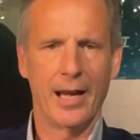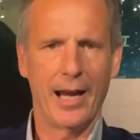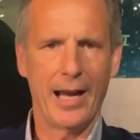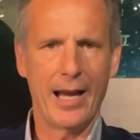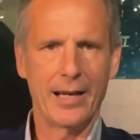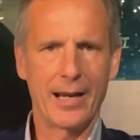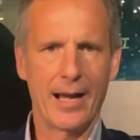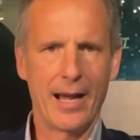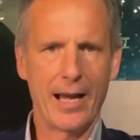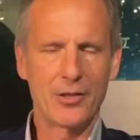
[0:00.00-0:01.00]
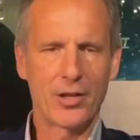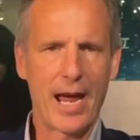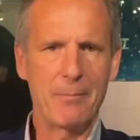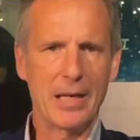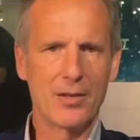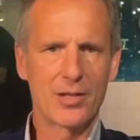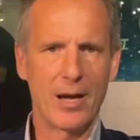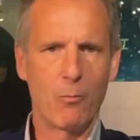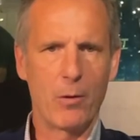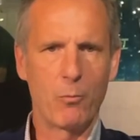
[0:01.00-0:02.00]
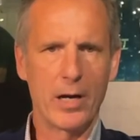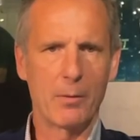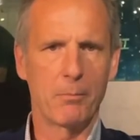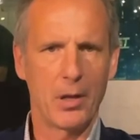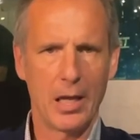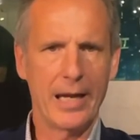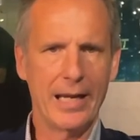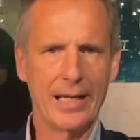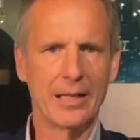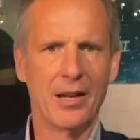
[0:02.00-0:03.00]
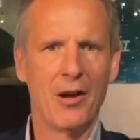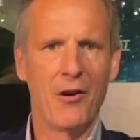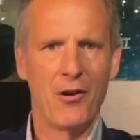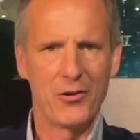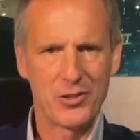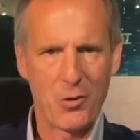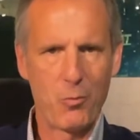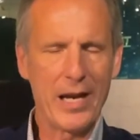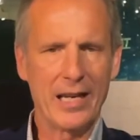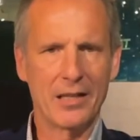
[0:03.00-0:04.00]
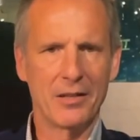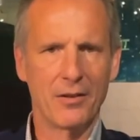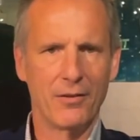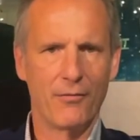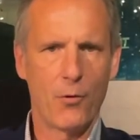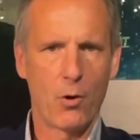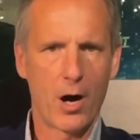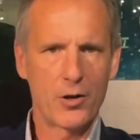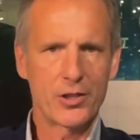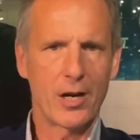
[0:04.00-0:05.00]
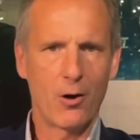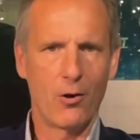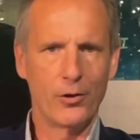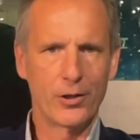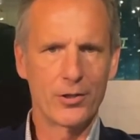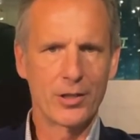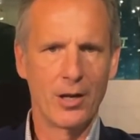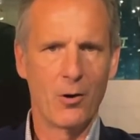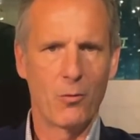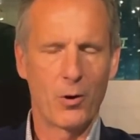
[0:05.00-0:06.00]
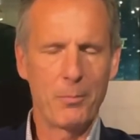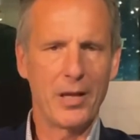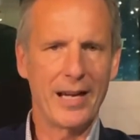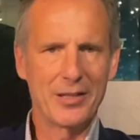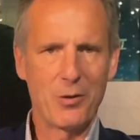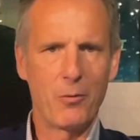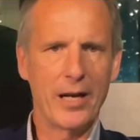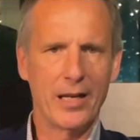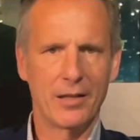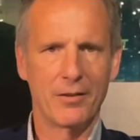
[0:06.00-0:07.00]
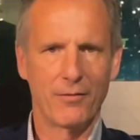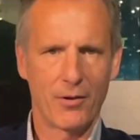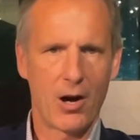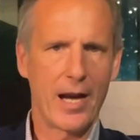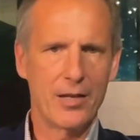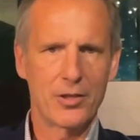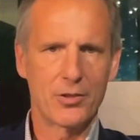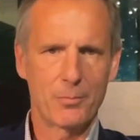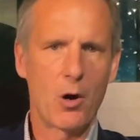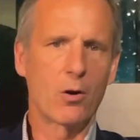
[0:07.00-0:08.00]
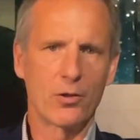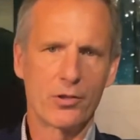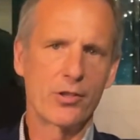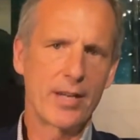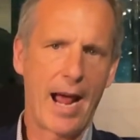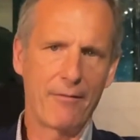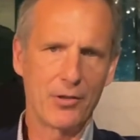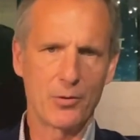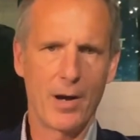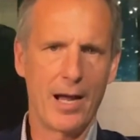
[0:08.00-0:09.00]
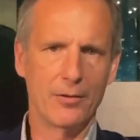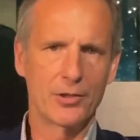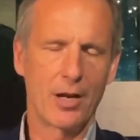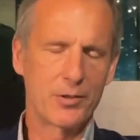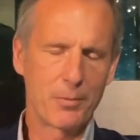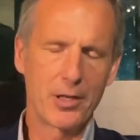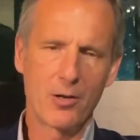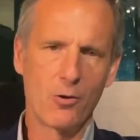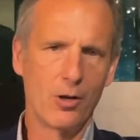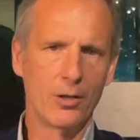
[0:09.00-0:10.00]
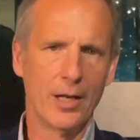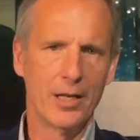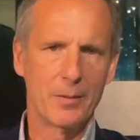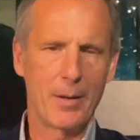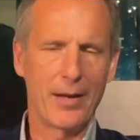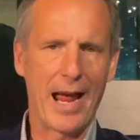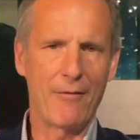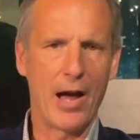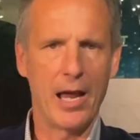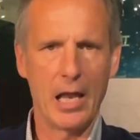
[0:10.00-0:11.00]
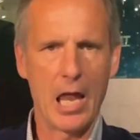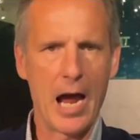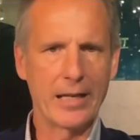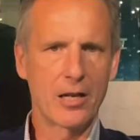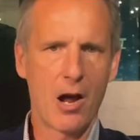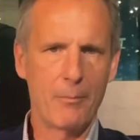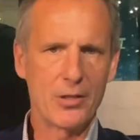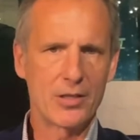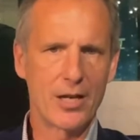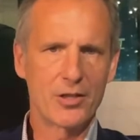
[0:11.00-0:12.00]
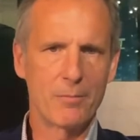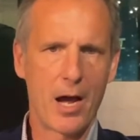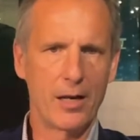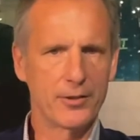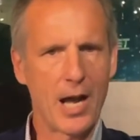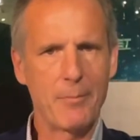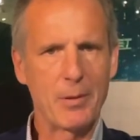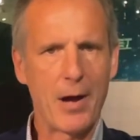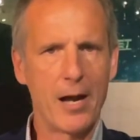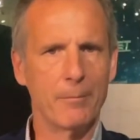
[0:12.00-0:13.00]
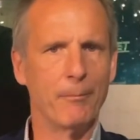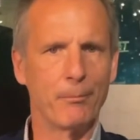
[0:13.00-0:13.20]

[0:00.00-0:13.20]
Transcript: And so that means that when we're playing to win for our shareholders, we're playing to win for our agents, brokers, and staff as well. So it's pretty cool to be able to have an aligned compensation model top to bottom.